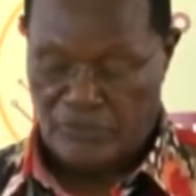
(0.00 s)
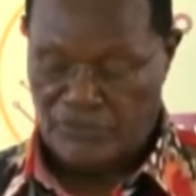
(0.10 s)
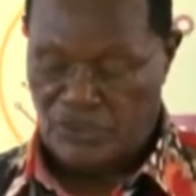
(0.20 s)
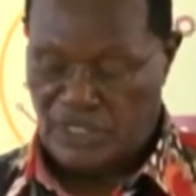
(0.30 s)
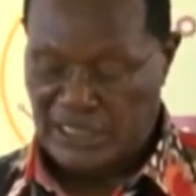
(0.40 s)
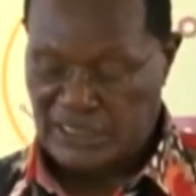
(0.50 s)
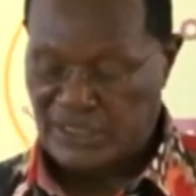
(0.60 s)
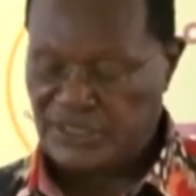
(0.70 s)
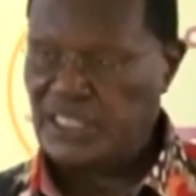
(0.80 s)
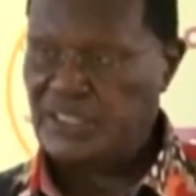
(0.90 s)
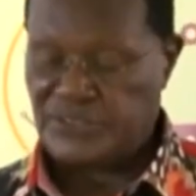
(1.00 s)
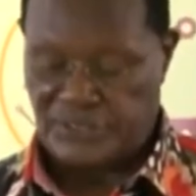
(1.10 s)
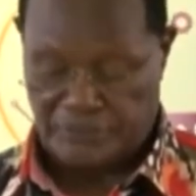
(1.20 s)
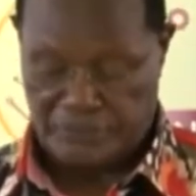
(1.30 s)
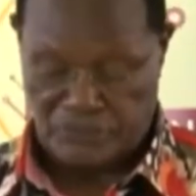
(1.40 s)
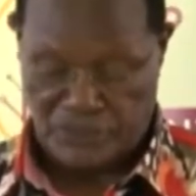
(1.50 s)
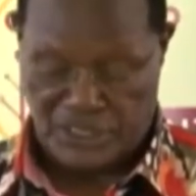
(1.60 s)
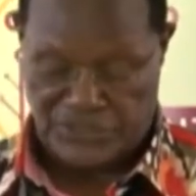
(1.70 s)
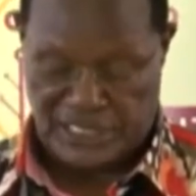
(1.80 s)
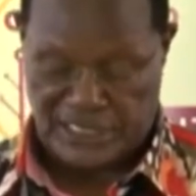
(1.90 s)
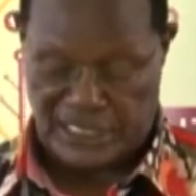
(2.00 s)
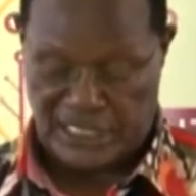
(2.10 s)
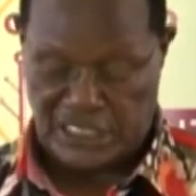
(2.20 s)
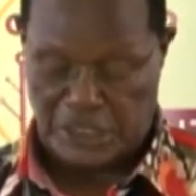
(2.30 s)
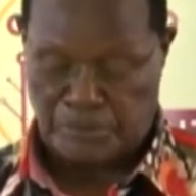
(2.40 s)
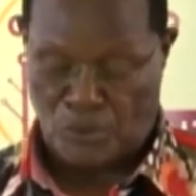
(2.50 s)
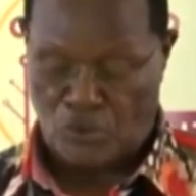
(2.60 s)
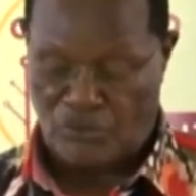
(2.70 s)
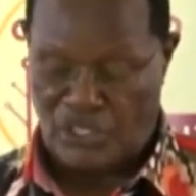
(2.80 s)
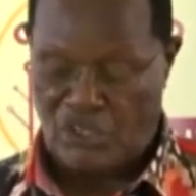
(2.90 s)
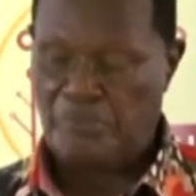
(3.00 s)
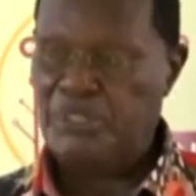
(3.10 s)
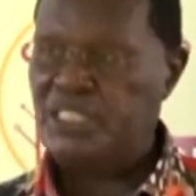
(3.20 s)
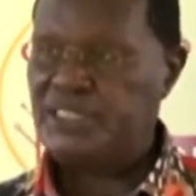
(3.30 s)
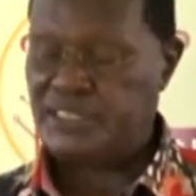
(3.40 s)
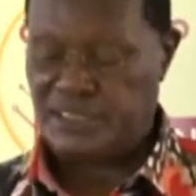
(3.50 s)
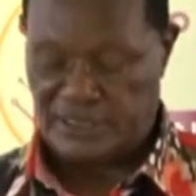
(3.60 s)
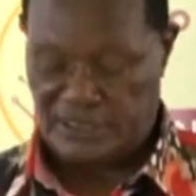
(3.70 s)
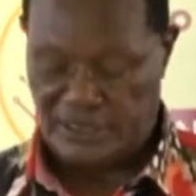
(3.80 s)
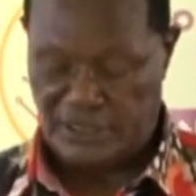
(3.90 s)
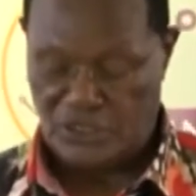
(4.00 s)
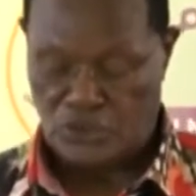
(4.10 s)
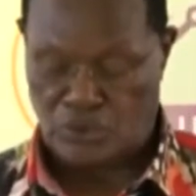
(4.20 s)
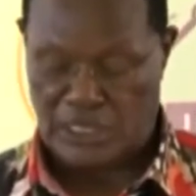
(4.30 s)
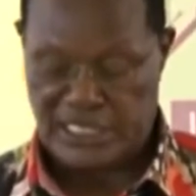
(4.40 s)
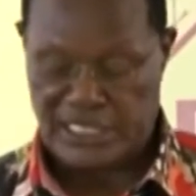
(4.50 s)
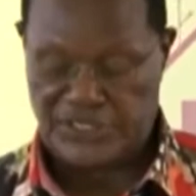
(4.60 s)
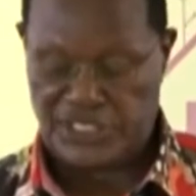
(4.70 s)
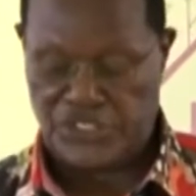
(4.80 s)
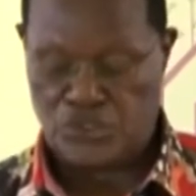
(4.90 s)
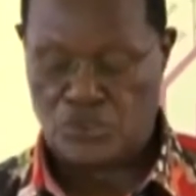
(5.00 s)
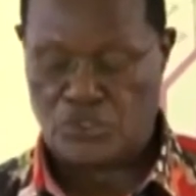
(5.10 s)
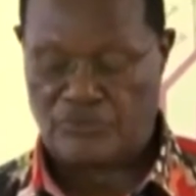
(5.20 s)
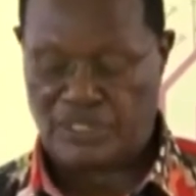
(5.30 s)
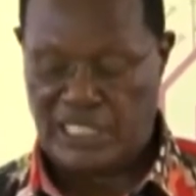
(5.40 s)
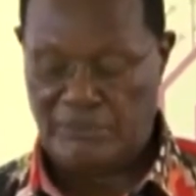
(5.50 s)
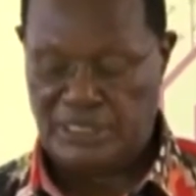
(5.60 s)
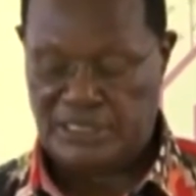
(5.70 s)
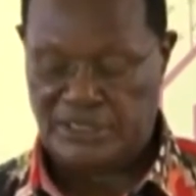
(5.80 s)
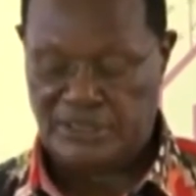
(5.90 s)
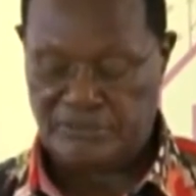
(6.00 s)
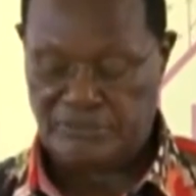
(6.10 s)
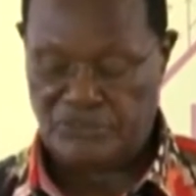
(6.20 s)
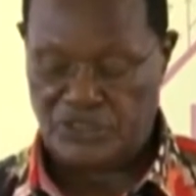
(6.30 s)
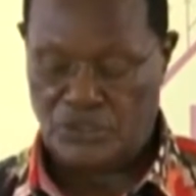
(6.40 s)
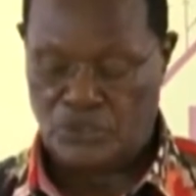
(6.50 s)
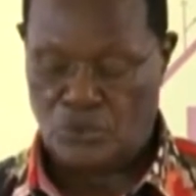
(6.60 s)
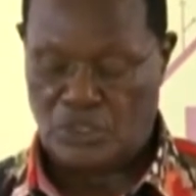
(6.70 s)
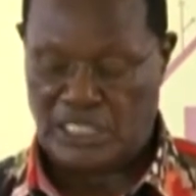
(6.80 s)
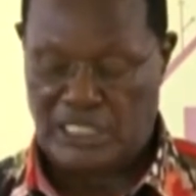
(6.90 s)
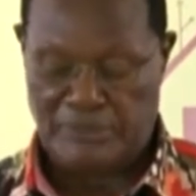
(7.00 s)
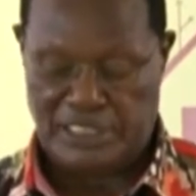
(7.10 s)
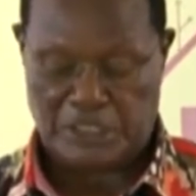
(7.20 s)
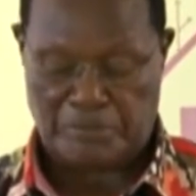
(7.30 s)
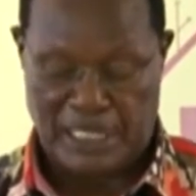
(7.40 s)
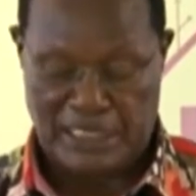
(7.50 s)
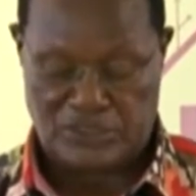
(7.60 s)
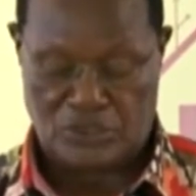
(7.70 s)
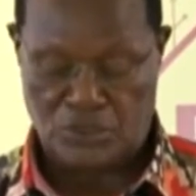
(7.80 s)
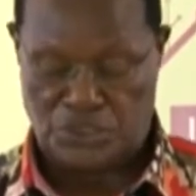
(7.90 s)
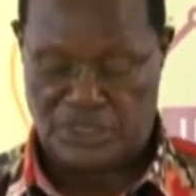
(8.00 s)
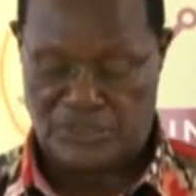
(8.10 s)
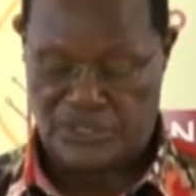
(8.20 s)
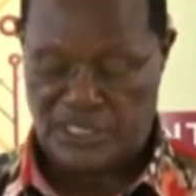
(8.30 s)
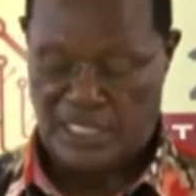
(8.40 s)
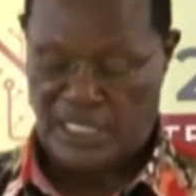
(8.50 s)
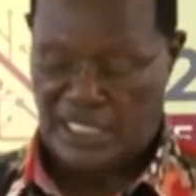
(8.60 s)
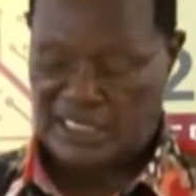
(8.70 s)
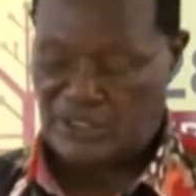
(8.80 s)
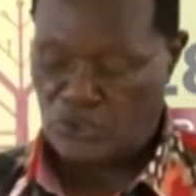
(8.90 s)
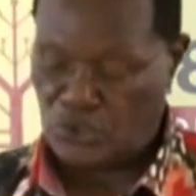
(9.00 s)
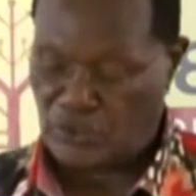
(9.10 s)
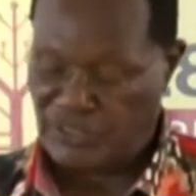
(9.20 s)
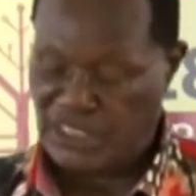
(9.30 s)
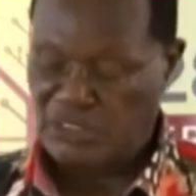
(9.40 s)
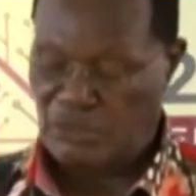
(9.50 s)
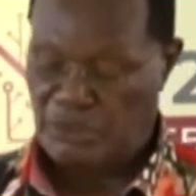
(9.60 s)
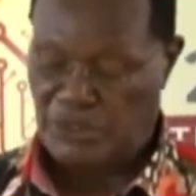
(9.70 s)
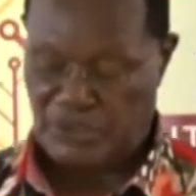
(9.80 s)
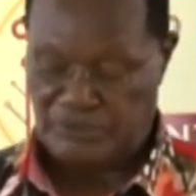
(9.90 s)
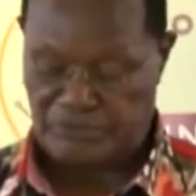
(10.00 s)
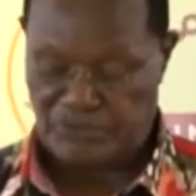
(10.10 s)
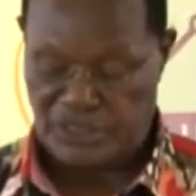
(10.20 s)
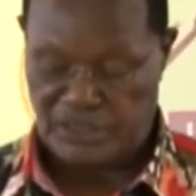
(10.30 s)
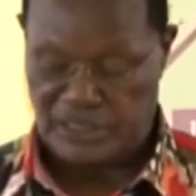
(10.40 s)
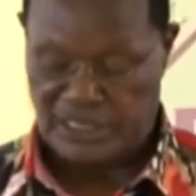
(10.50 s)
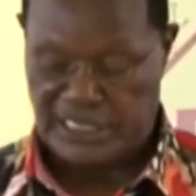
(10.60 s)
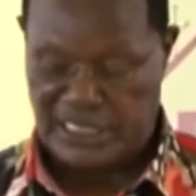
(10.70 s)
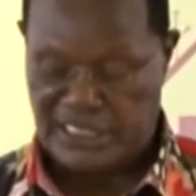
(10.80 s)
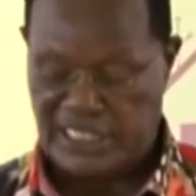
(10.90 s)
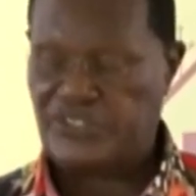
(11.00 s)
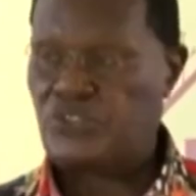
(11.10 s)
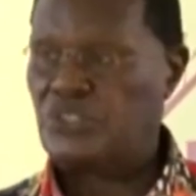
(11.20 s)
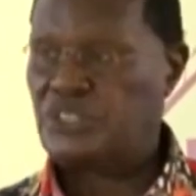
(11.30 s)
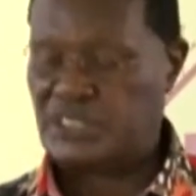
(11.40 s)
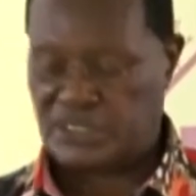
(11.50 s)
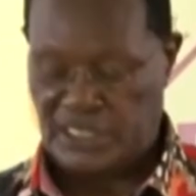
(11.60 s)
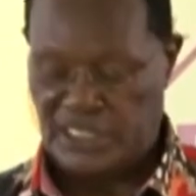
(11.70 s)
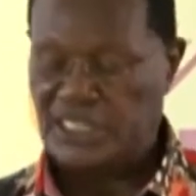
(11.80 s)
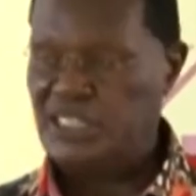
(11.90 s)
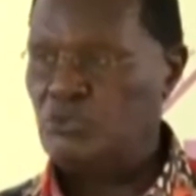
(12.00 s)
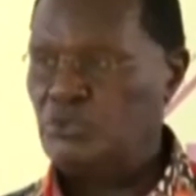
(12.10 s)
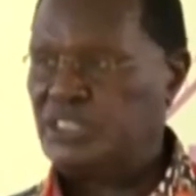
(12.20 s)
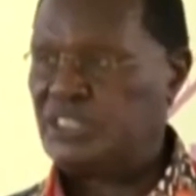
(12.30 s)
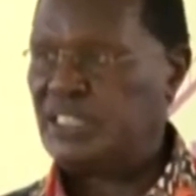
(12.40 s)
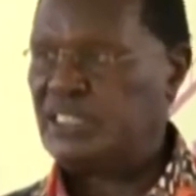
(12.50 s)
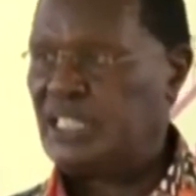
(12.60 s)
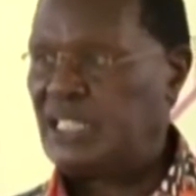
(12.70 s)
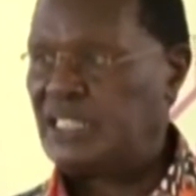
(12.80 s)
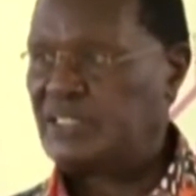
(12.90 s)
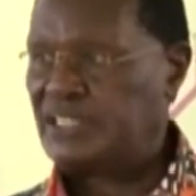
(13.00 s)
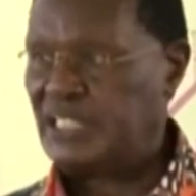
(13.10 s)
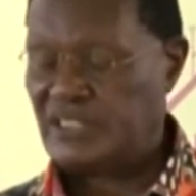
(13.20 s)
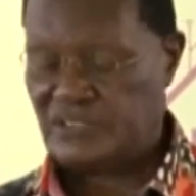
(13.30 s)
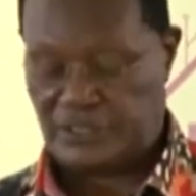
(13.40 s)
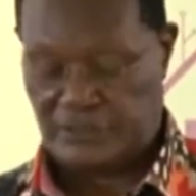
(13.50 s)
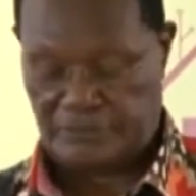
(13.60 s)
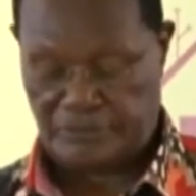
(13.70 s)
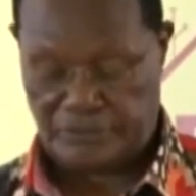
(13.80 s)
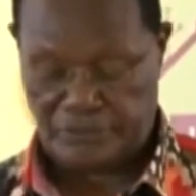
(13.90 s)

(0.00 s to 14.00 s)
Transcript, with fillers: of the United States, His Excellency spoke of our ability to address issues of climate through climate smart solutions and the use of renewable energy resources in which Kenya excels.